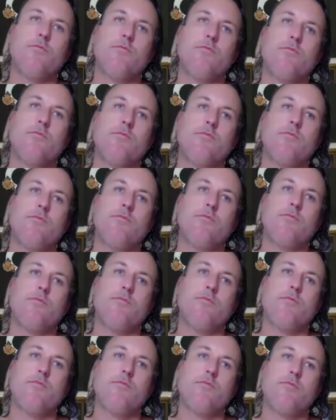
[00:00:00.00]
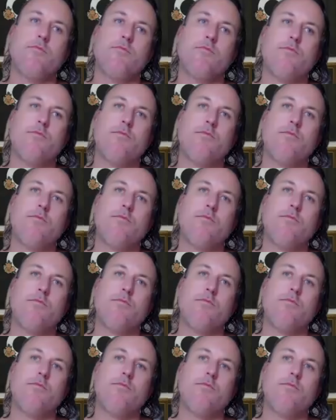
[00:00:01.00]

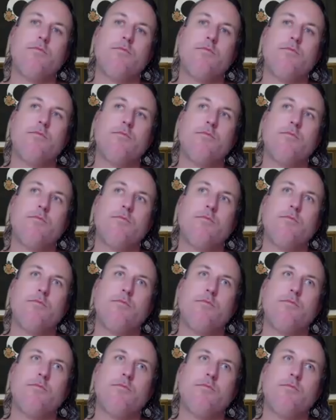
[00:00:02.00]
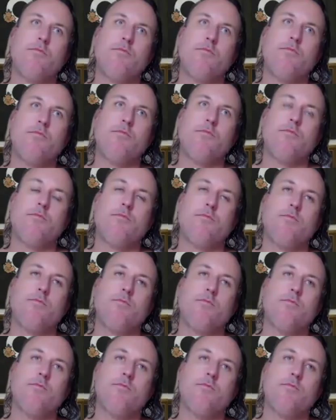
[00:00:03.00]

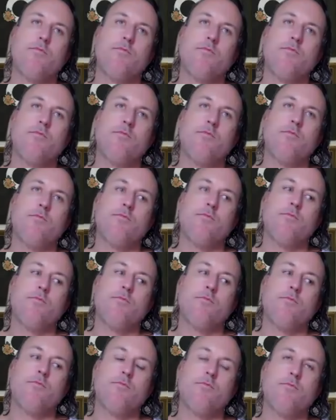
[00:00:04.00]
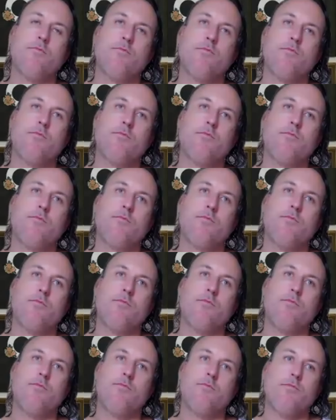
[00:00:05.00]

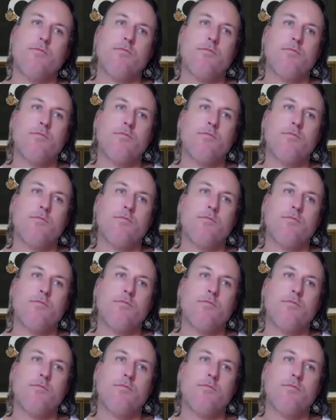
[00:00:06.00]
The person shown says nothing.